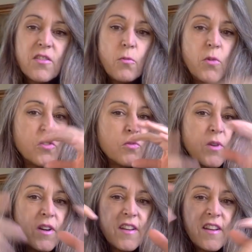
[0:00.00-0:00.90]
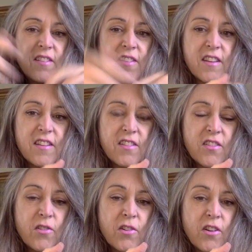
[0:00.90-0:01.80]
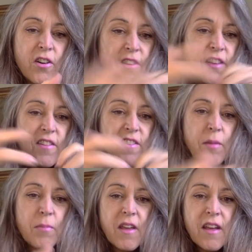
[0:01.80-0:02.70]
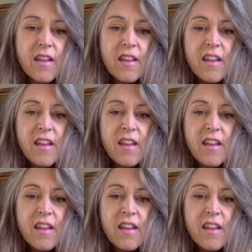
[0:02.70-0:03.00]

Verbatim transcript: Which one is it, or are they the same thing?